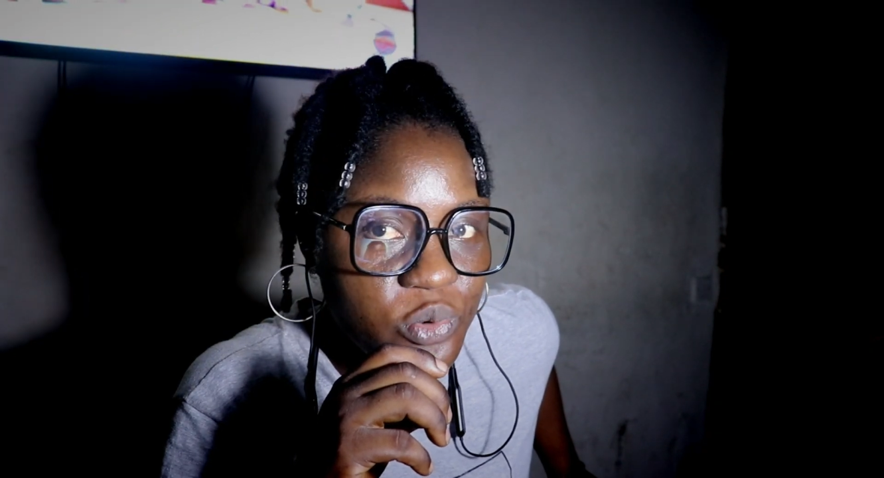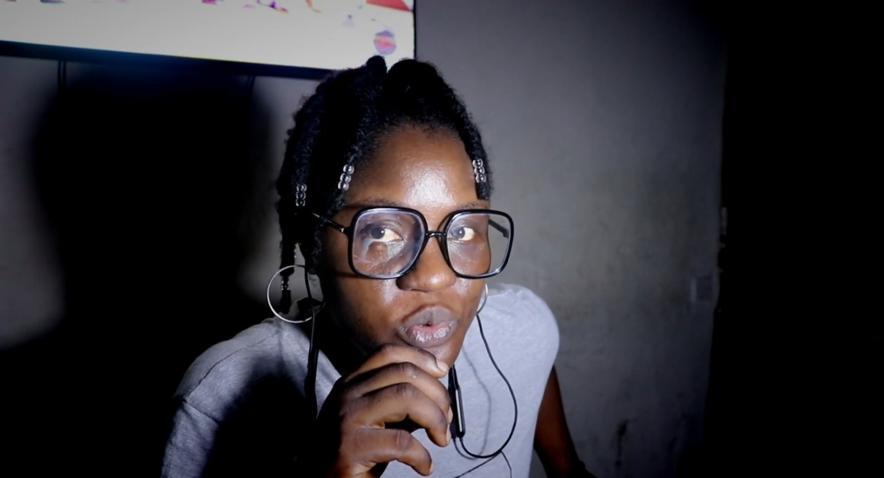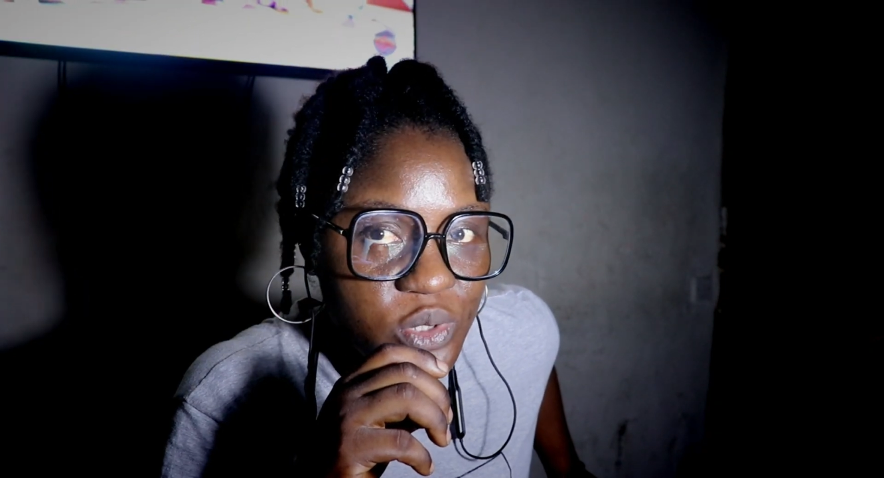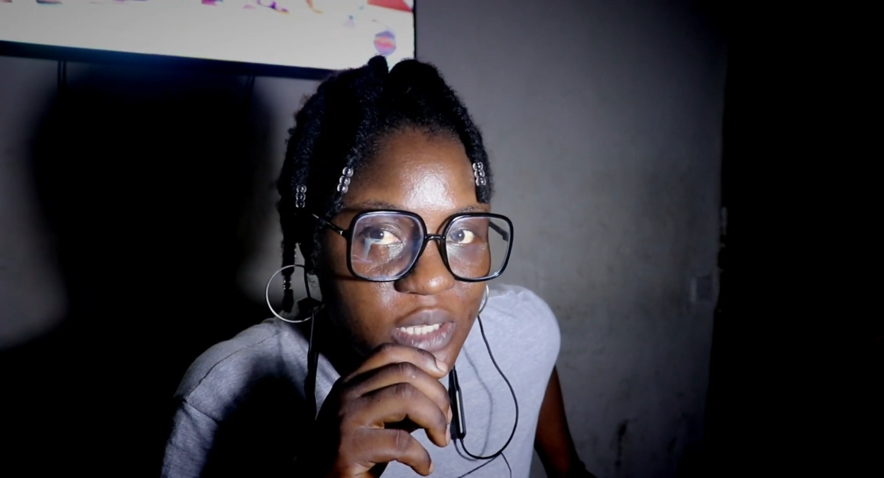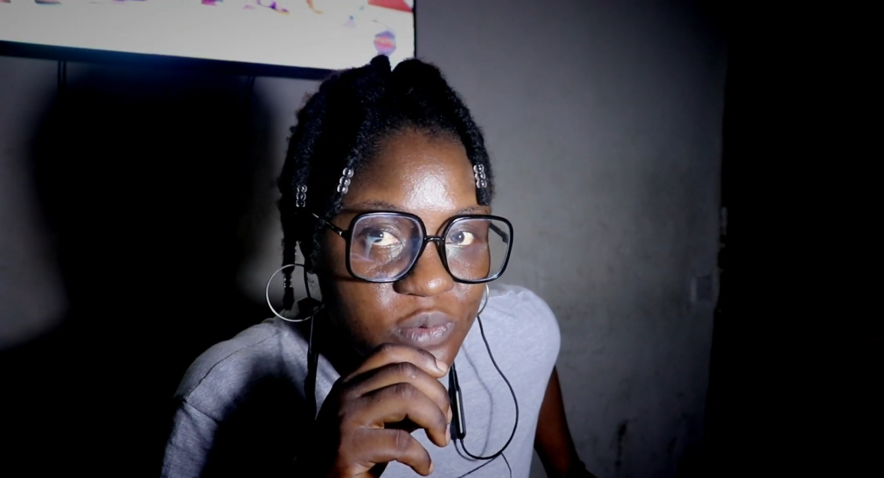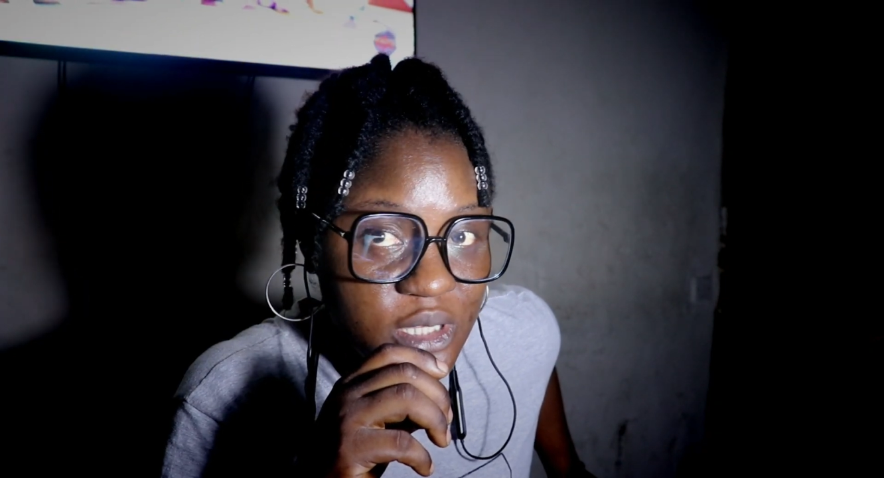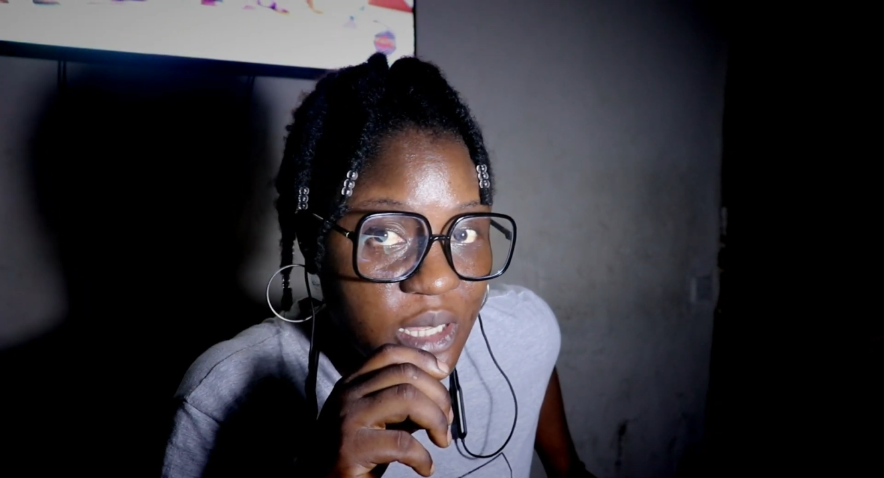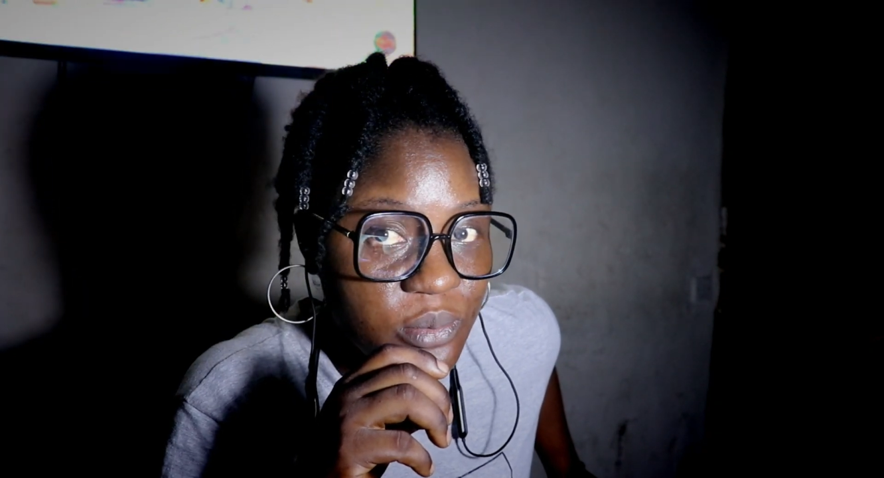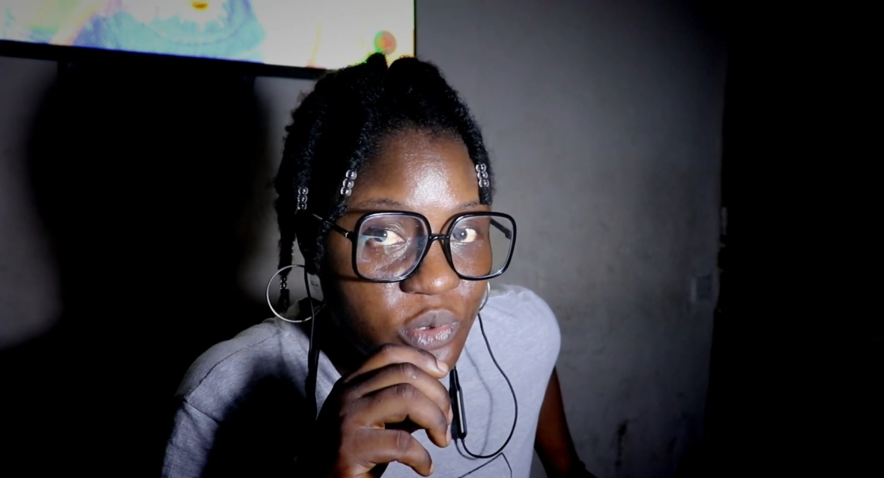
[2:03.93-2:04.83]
good at what I'm